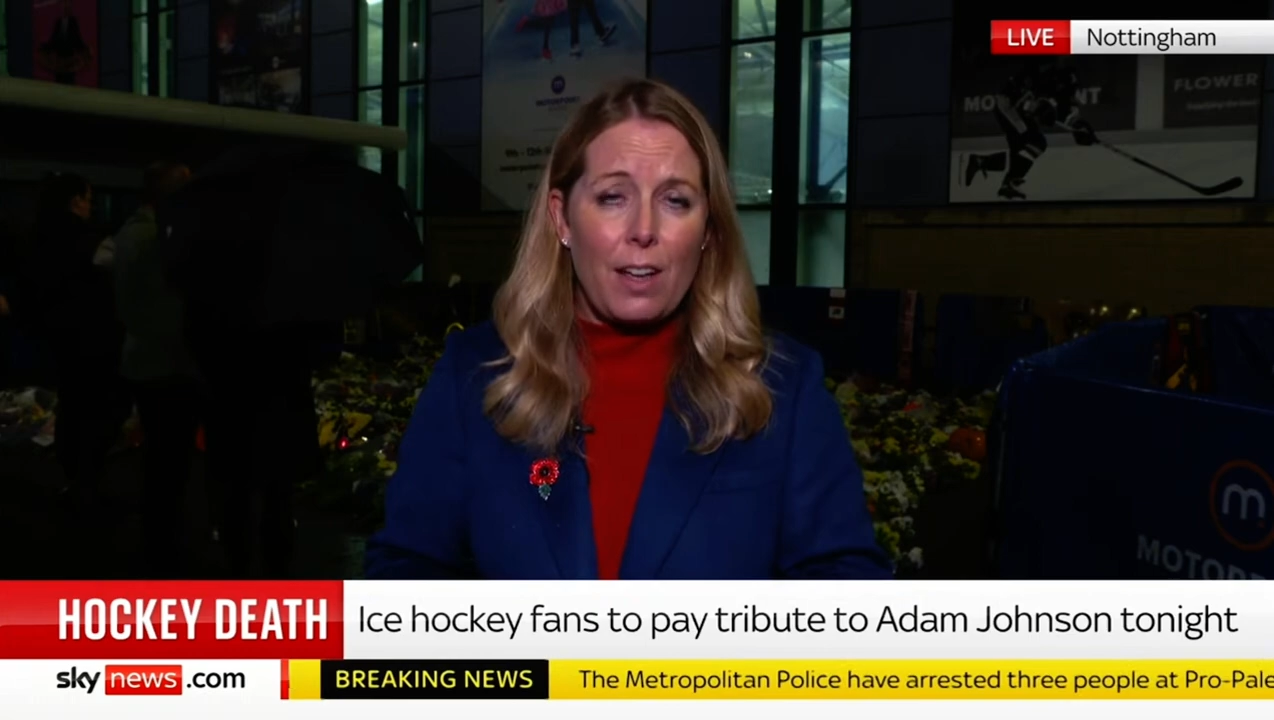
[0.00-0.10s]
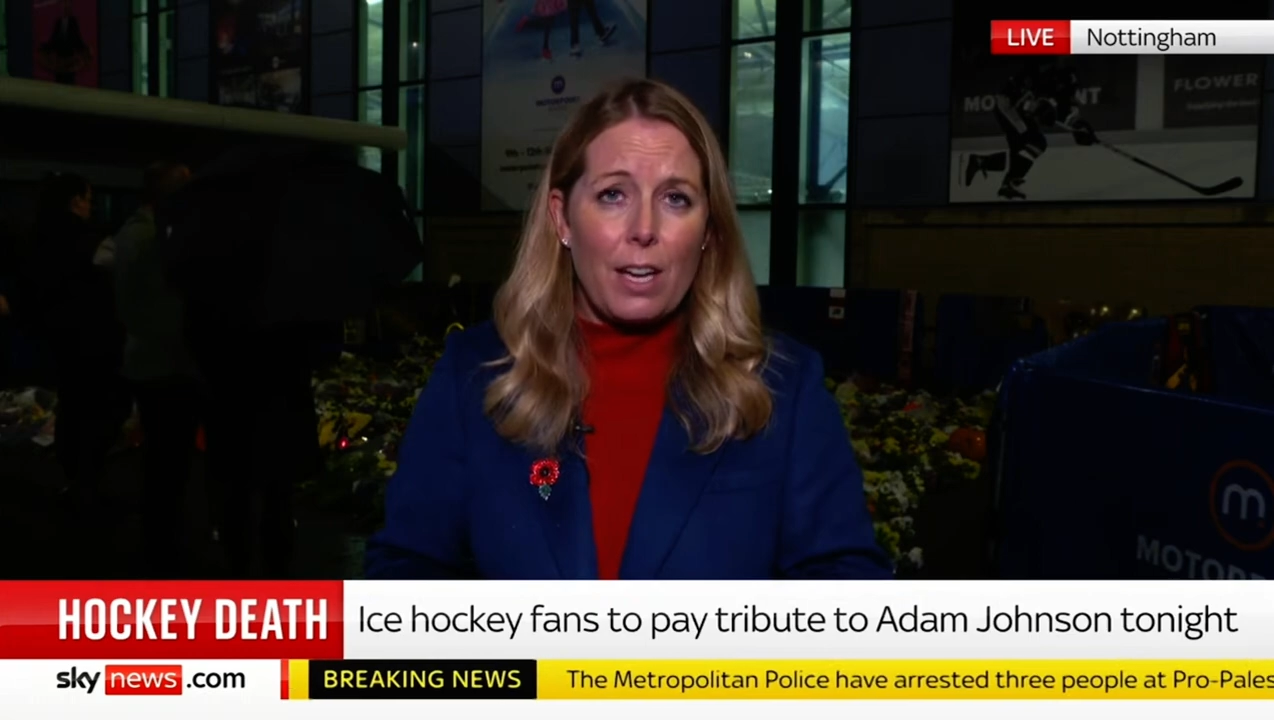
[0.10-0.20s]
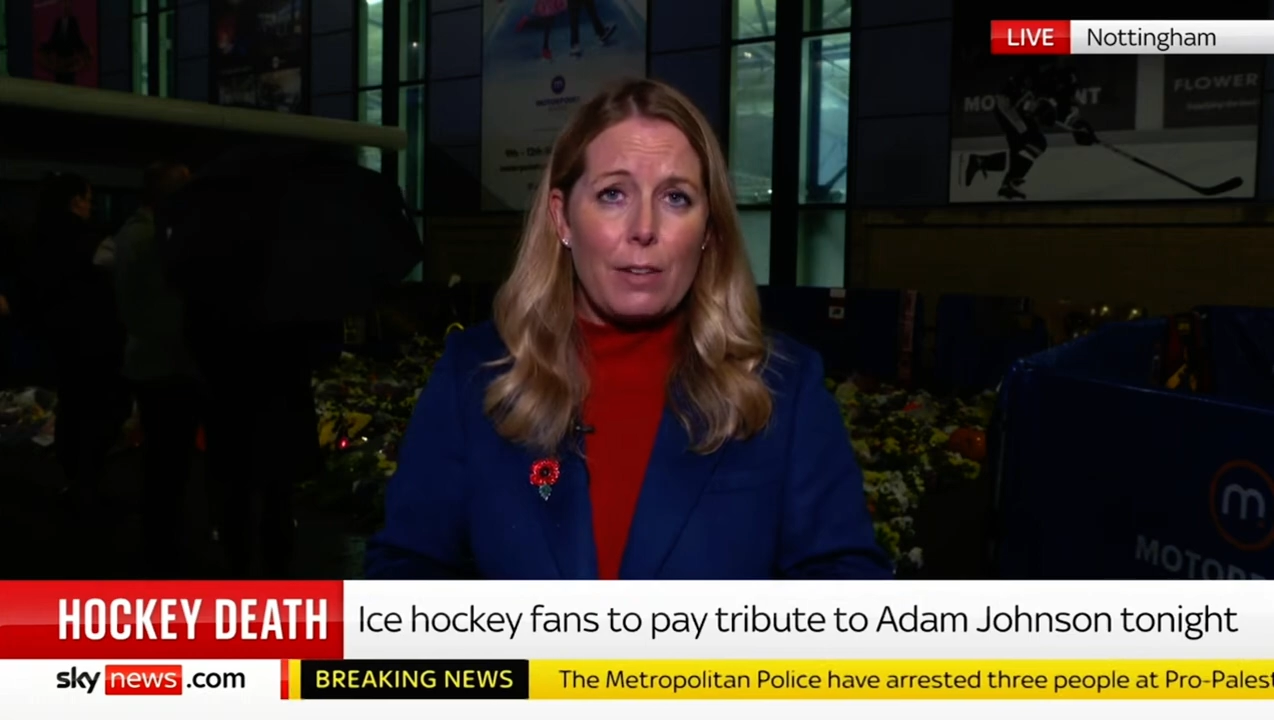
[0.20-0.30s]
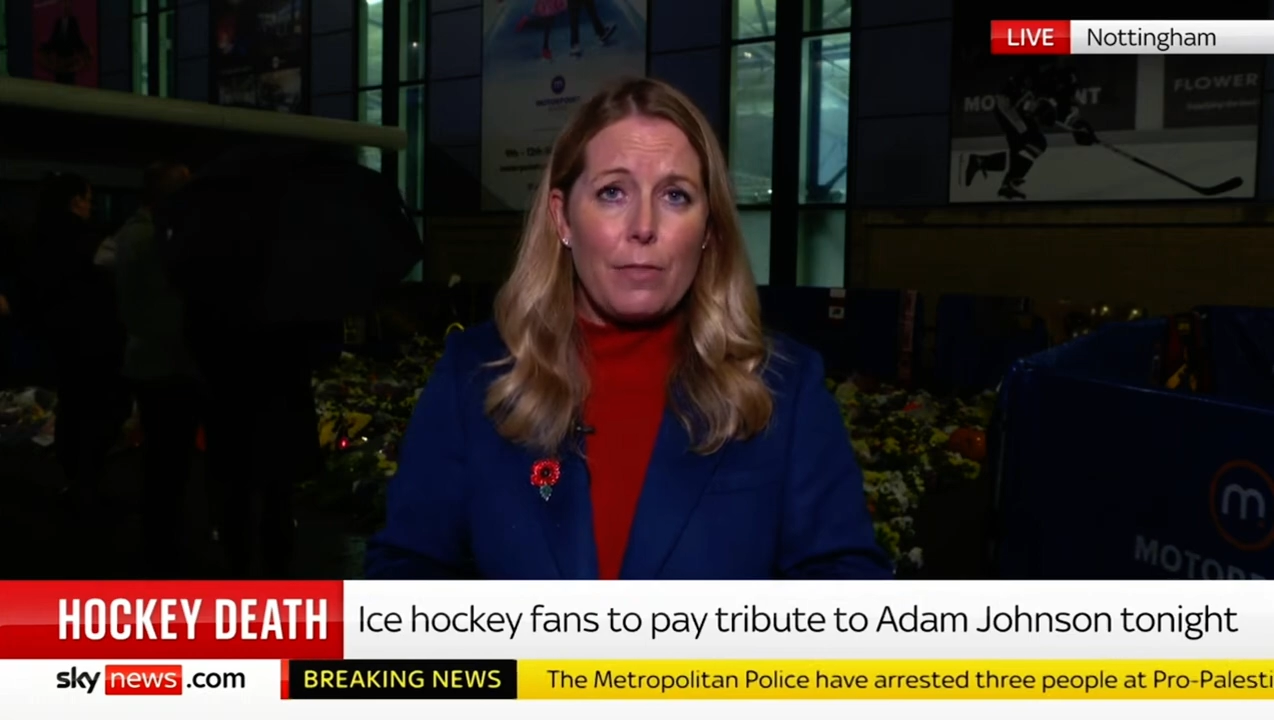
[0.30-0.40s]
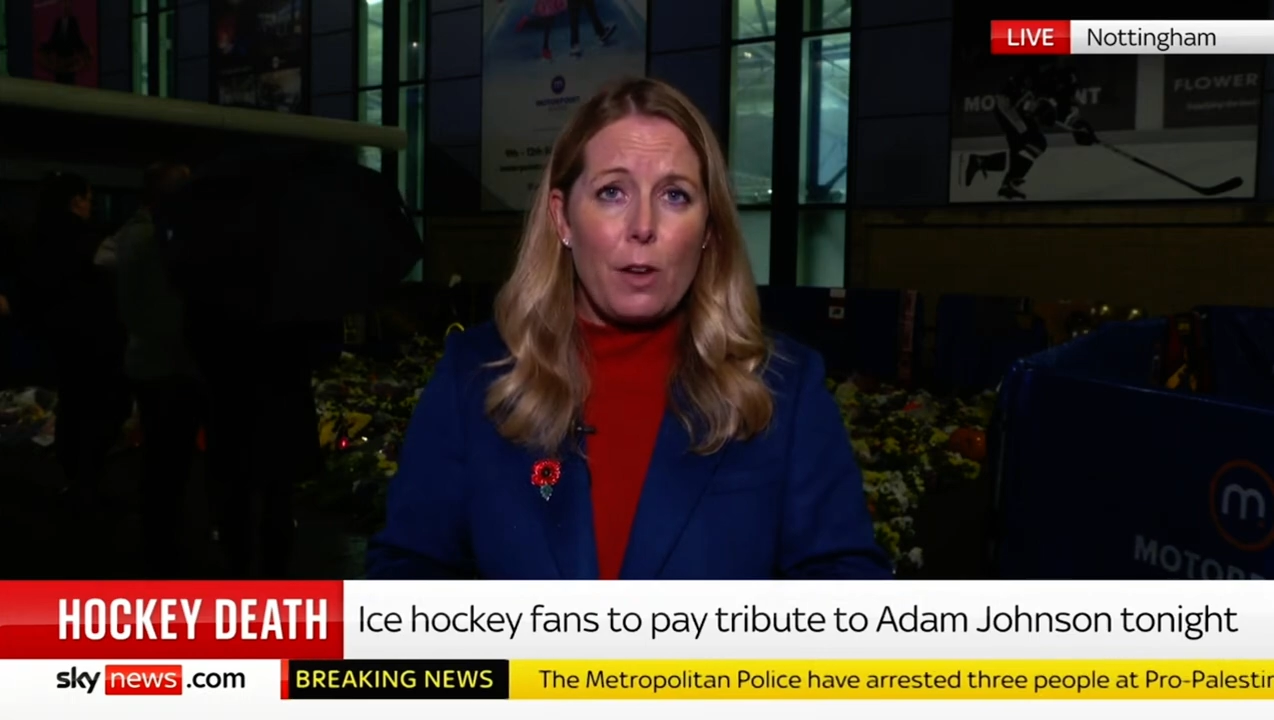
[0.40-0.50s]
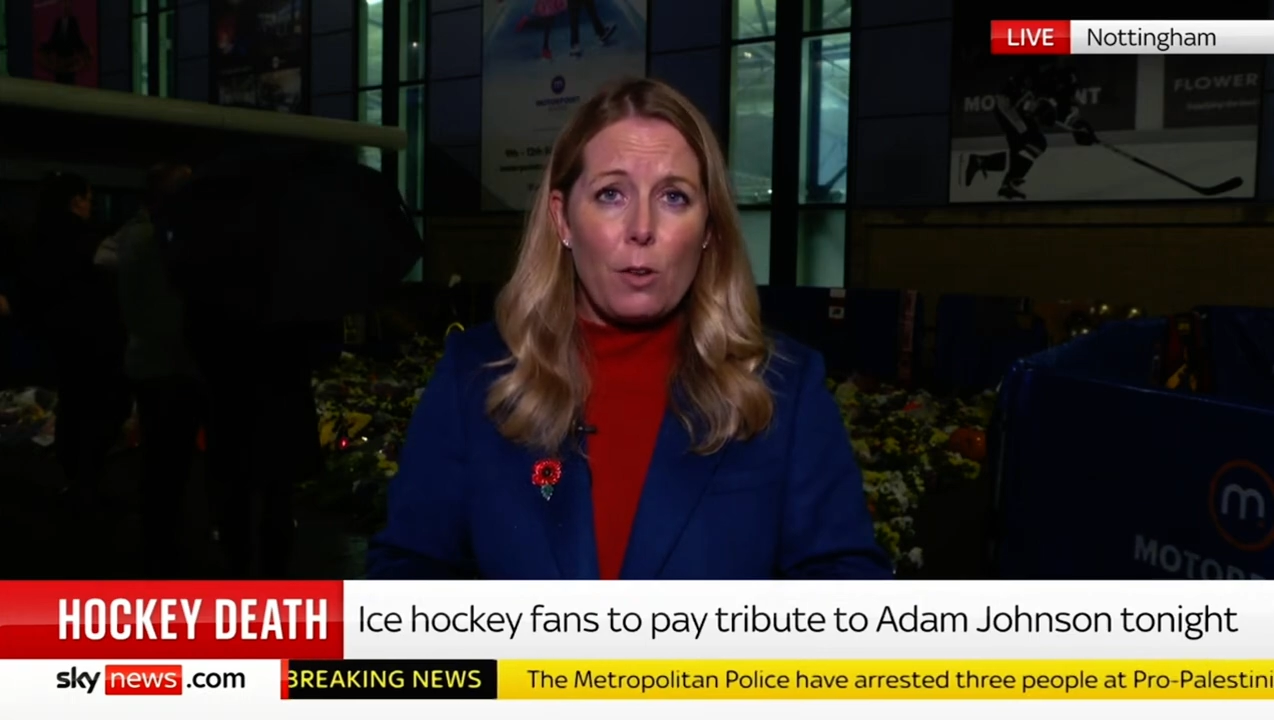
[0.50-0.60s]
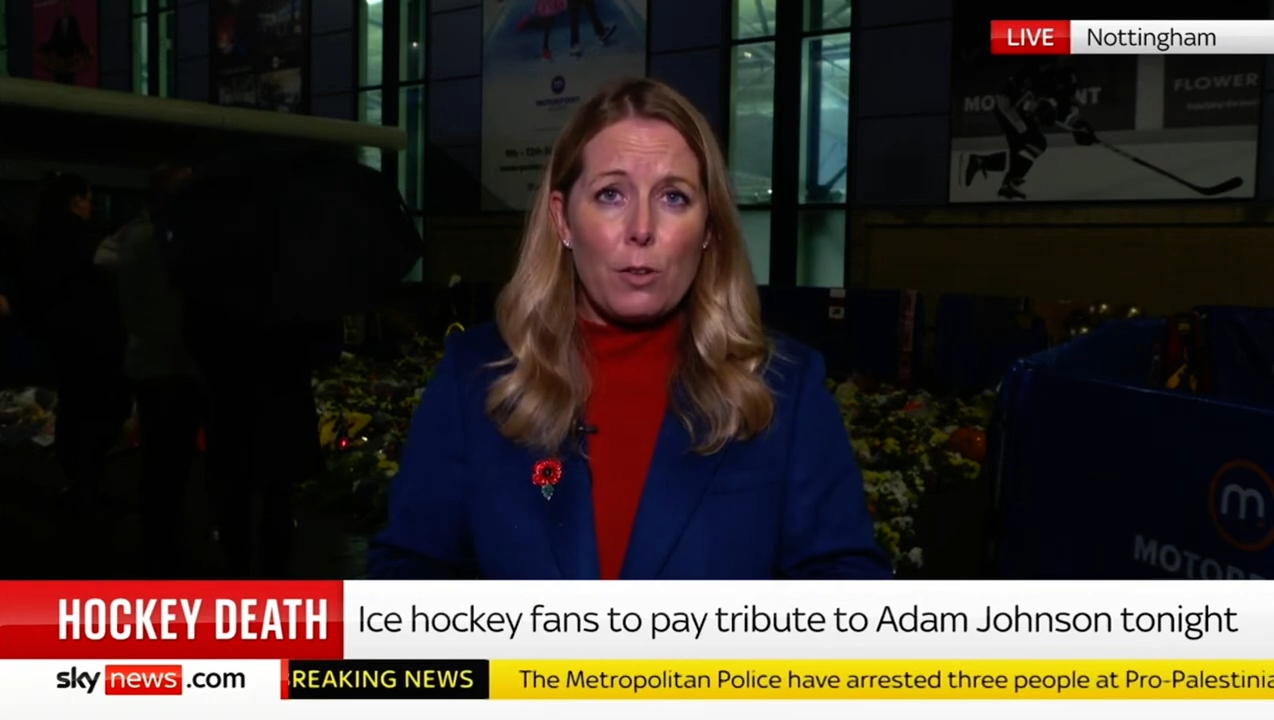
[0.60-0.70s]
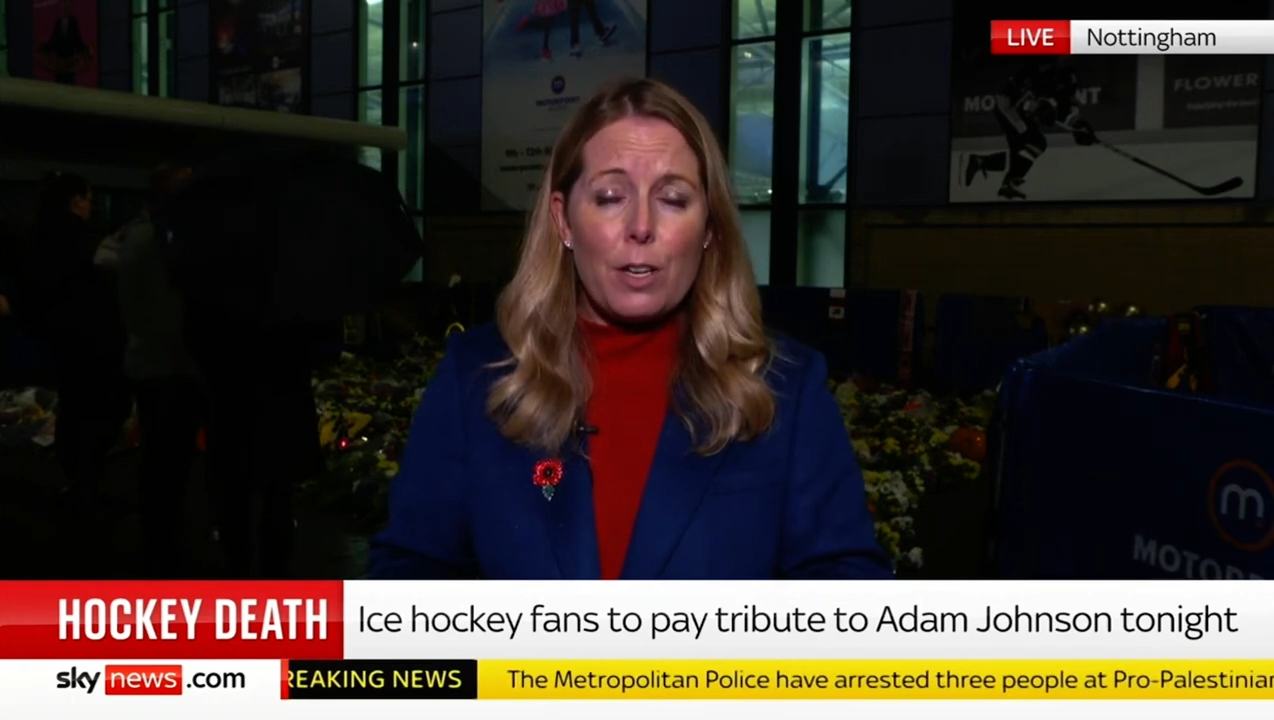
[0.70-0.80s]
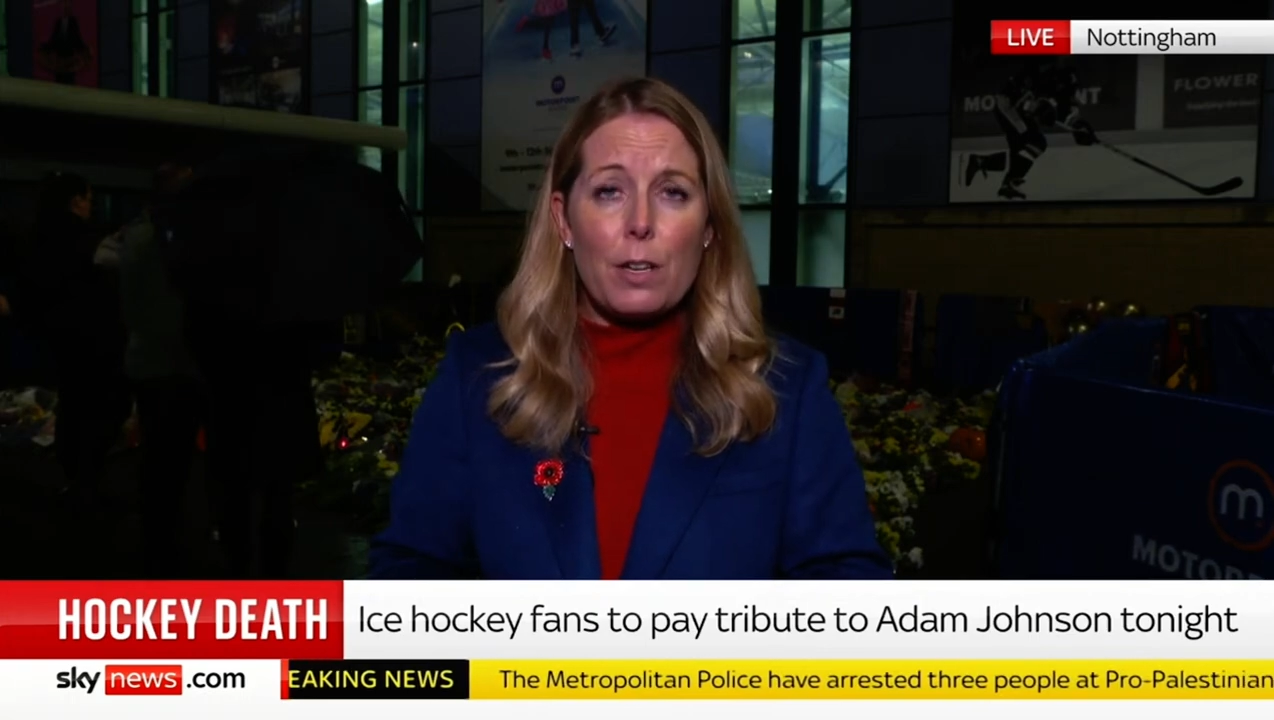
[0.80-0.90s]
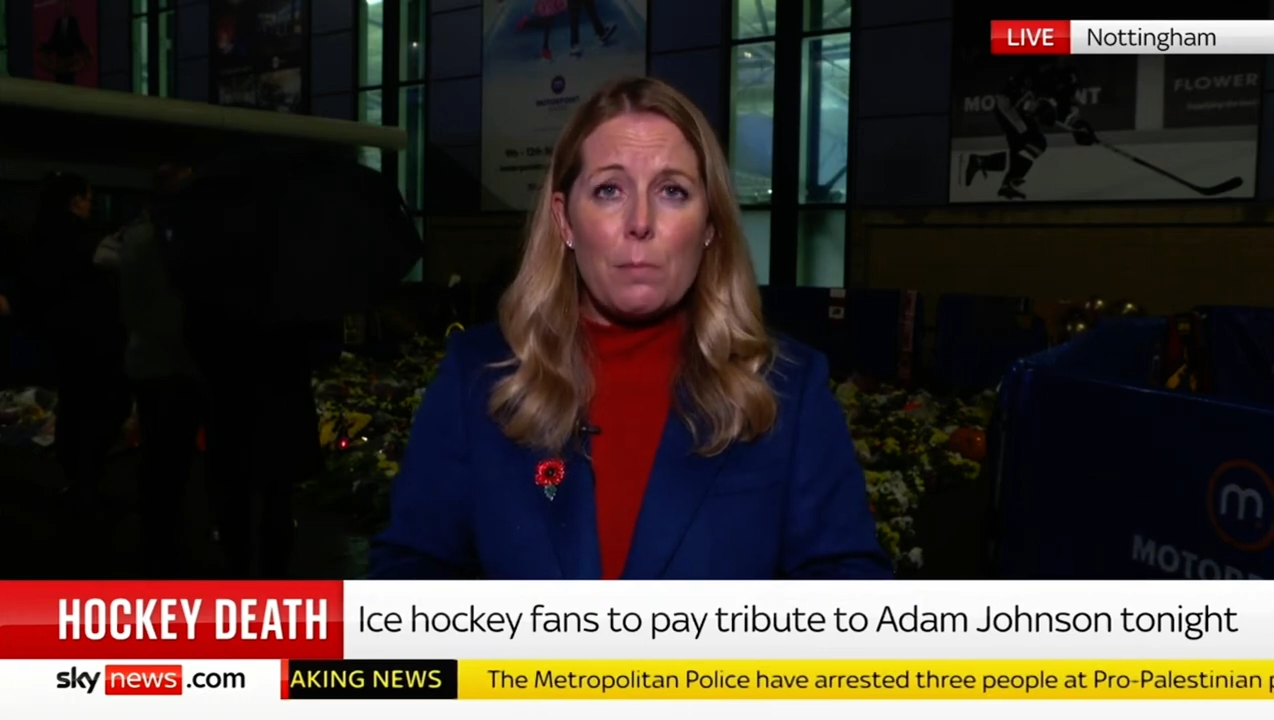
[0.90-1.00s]
life
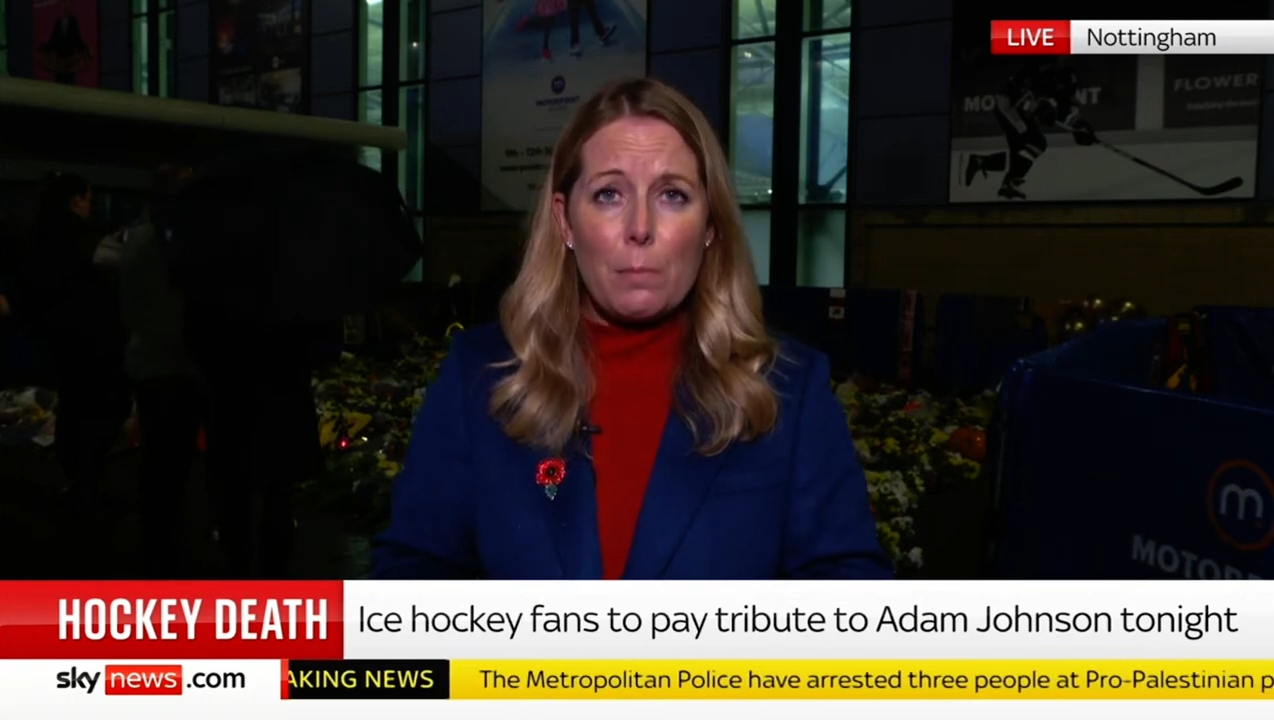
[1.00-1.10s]
on